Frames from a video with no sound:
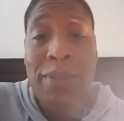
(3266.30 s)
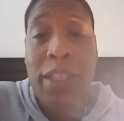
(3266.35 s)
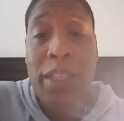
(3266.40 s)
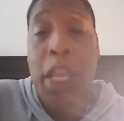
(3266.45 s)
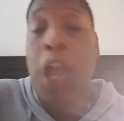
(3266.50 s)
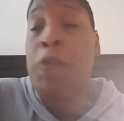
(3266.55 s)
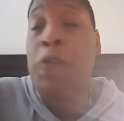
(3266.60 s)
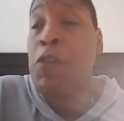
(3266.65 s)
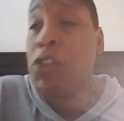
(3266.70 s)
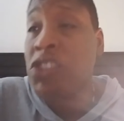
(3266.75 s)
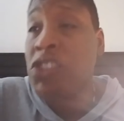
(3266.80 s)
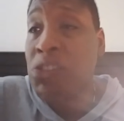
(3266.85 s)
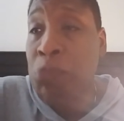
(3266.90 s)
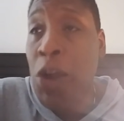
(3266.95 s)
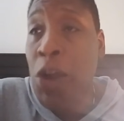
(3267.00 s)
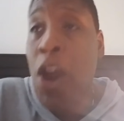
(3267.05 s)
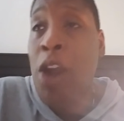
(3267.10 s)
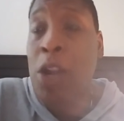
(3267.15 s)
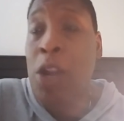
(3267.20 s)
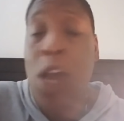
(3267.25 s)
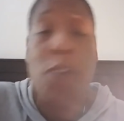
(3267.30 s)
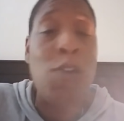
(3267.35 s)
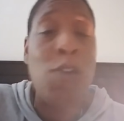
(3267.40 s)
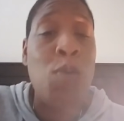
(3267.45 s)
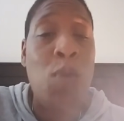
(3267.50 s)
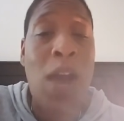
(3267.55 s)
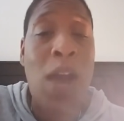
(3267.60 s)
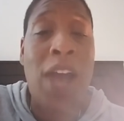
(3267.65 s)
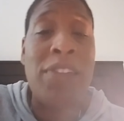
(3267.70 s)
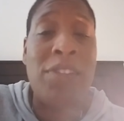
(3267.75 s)
If you're smart enough
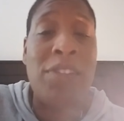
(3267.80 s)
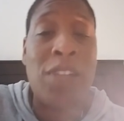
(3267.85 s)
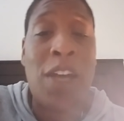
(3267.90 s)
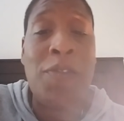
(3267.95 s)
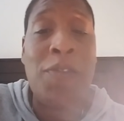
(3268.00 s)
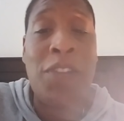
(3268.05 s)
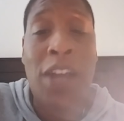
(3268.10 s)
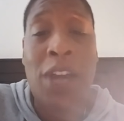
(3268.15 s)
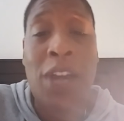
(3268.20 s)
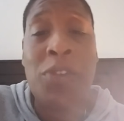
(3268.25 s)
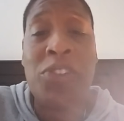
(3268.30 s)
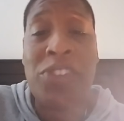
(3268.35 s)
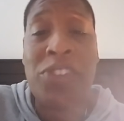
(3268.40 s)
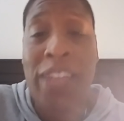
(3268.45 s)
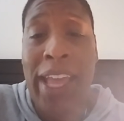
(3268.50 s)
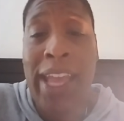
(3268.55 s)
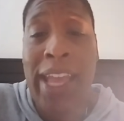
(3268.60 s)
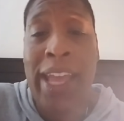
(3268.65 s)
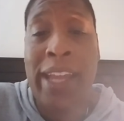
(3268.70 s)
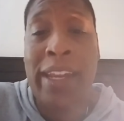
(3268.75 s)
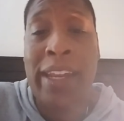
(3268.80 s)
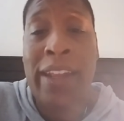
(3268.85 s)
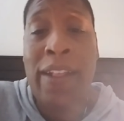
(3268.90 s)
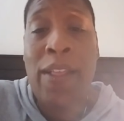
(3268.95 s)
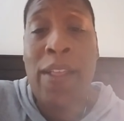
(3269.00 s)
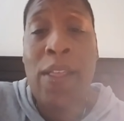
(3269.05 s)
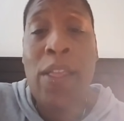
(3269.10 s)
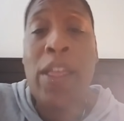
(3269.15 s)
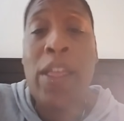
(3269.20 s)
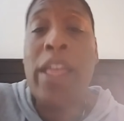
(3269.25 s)
and wise enough to understand
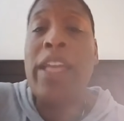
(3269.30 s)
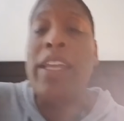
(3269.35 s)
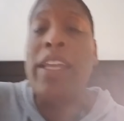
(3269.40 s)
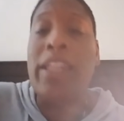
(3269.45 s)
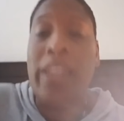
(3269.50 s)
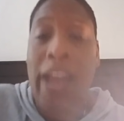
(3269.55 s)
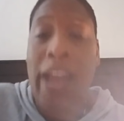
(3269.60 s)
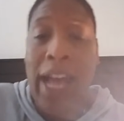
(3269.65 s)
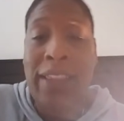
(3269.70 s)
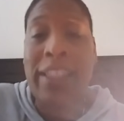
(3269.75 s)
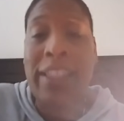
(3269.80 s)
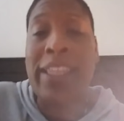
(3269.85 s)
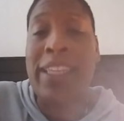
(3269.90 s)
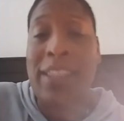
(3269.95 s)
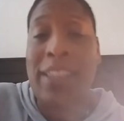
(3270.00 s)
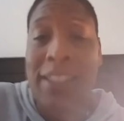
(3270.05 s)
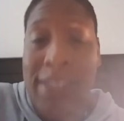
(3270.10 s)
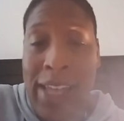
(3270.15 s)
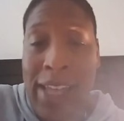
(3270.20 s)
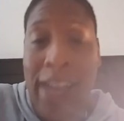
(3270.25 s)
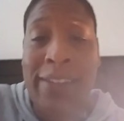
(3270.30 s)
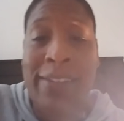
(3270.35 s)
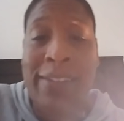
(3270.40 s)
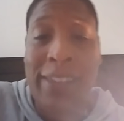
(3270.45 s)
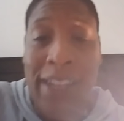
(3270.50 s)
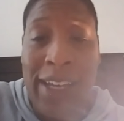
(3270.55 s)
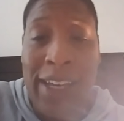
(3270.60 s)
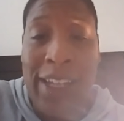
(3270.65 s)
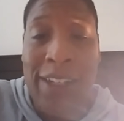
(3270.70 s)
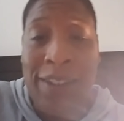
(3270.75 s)
not to get the test
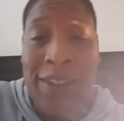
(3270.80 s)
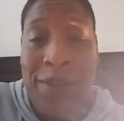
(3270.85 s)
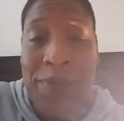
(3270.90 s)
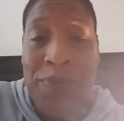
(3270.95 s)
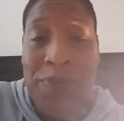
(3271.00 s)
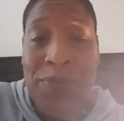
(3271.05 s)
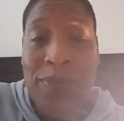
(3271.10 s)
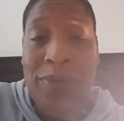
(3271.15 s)
done,